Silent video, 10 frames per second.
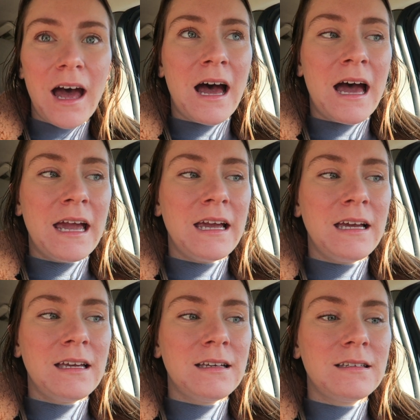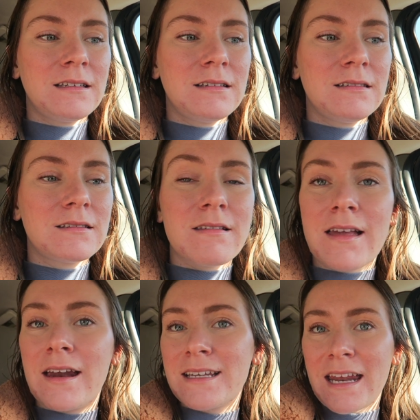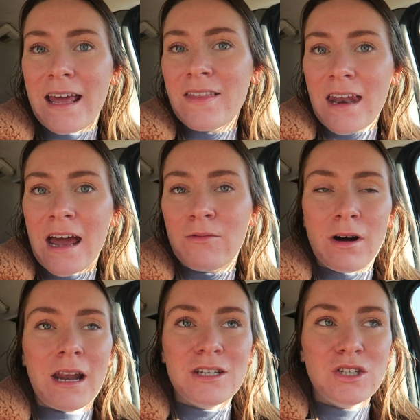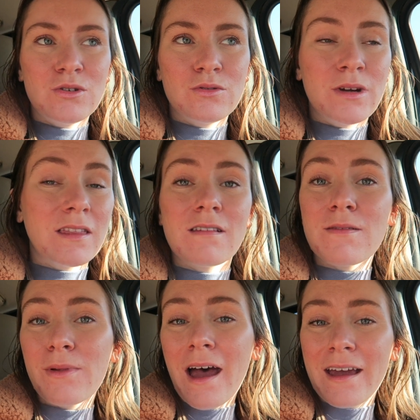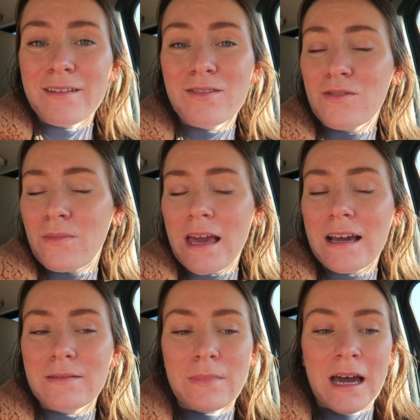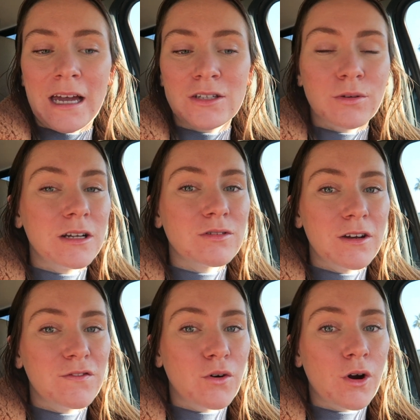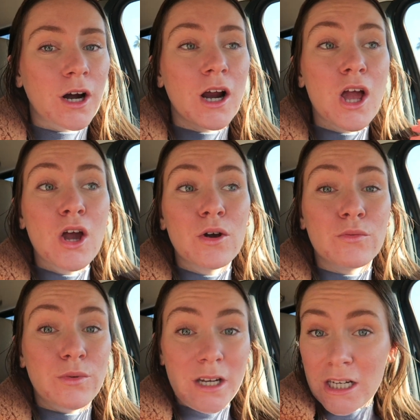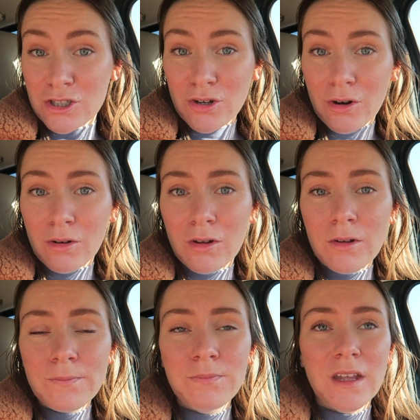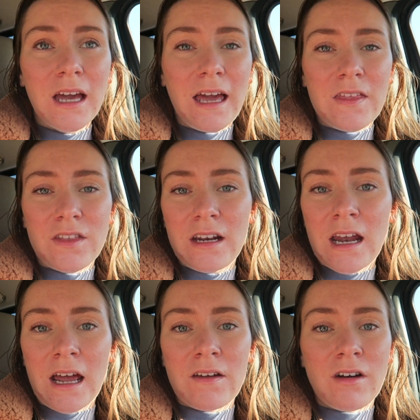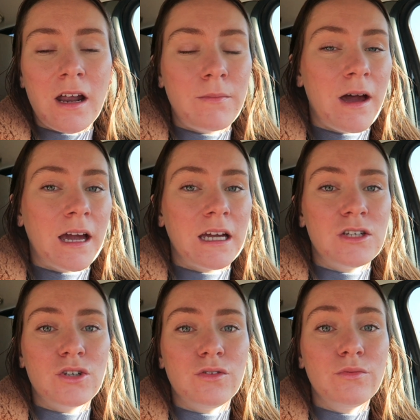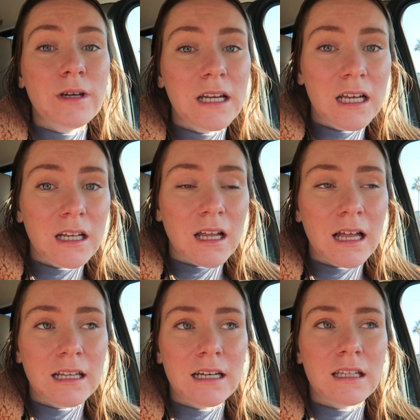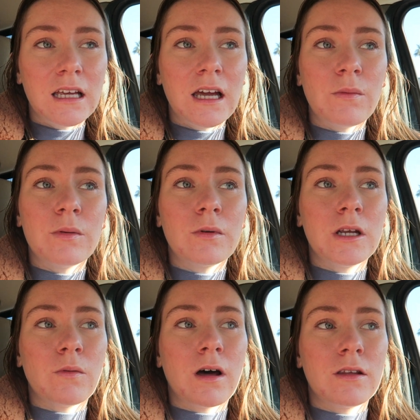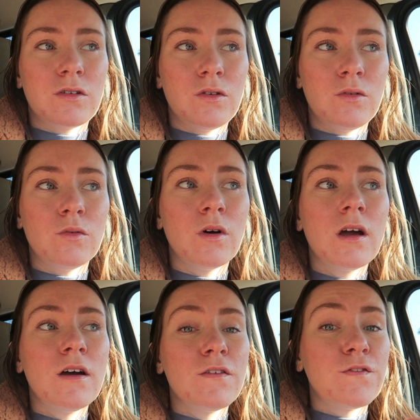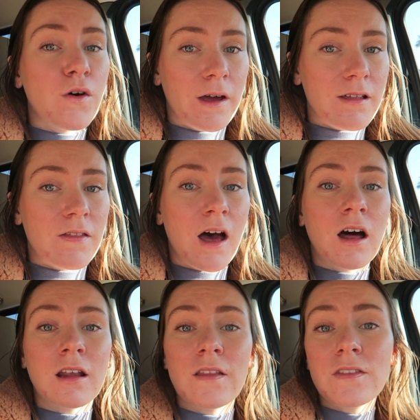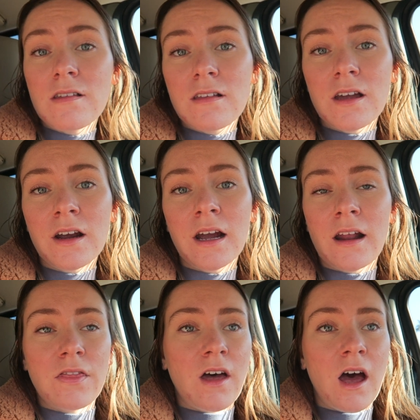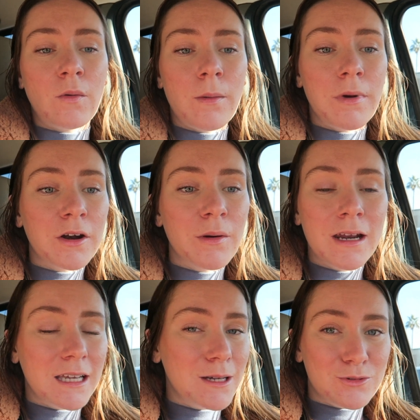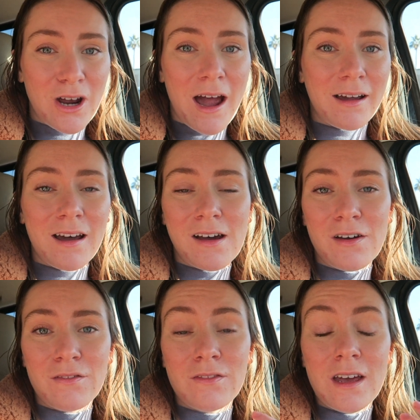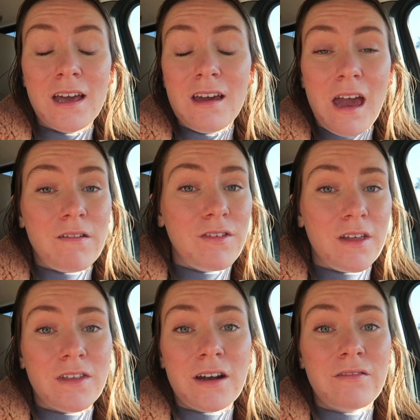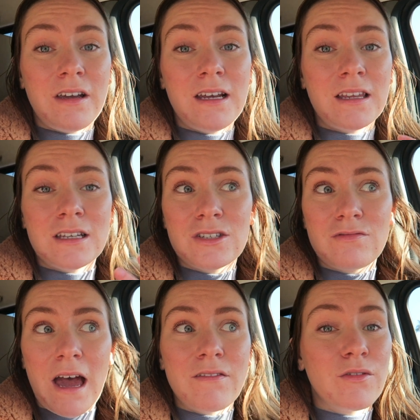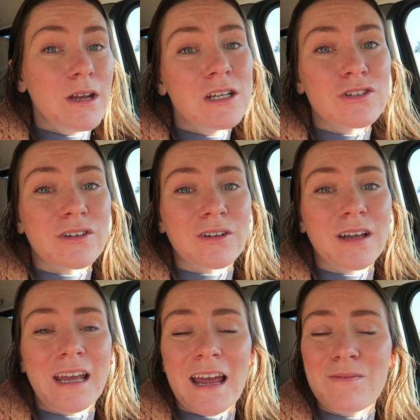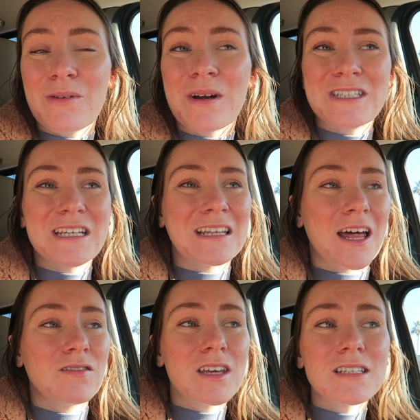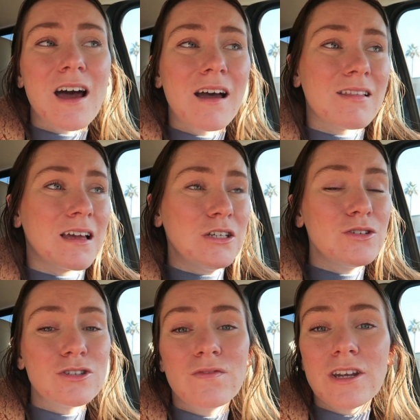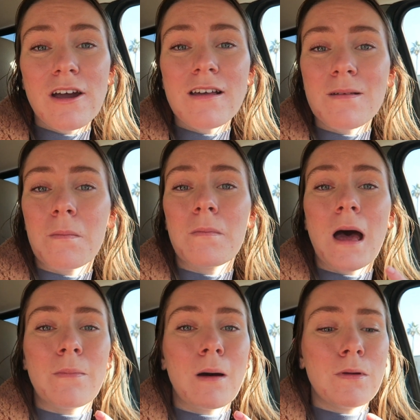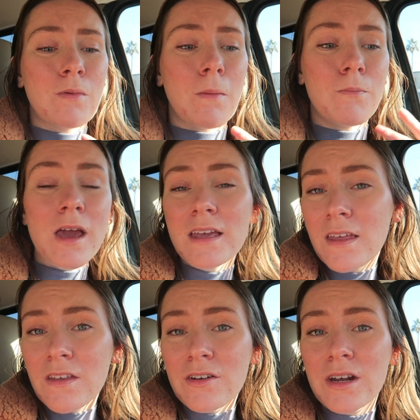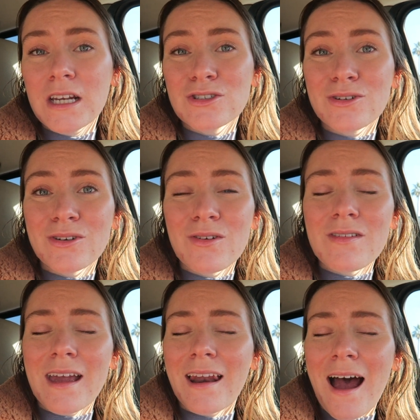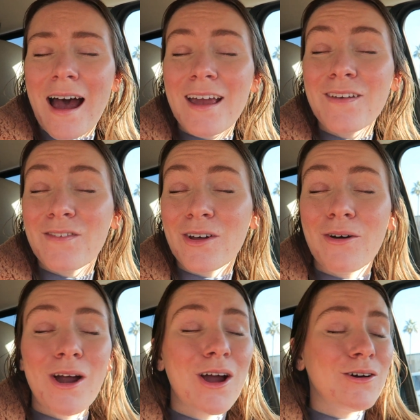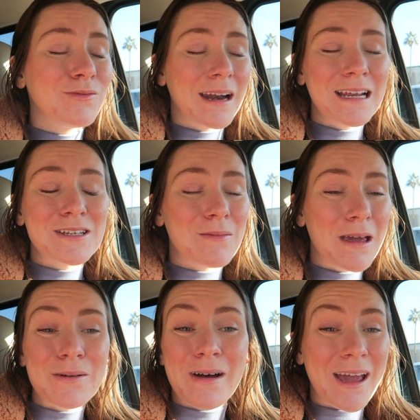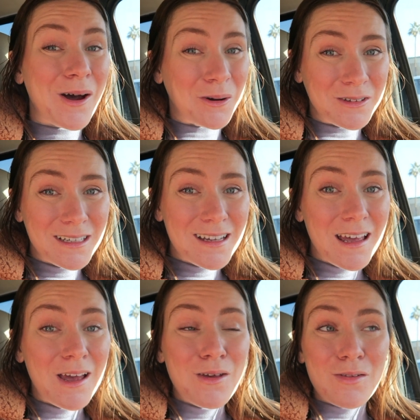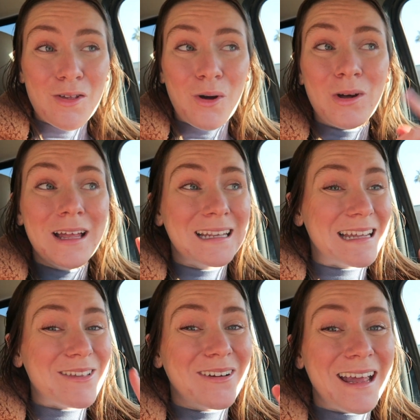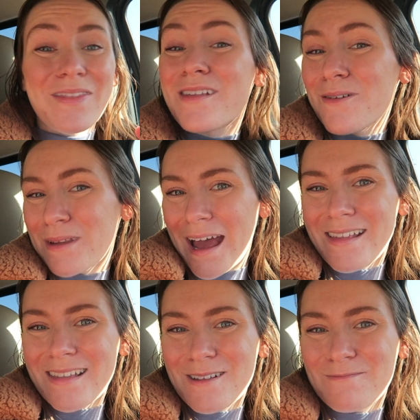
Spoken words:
I decided today that I wanted to get the supplies to make my 2024 reading journal. Anthony and I have gotten back into reading a lot lately, and we really want to focus on that a lot this year, and I thought what better way to keep track of everything that I read than to have a reading journal. And I've been watching a lot of TikToks and YouTube videos about people making their reading journals, and I feel ready to make my own. So let's go get the supplies.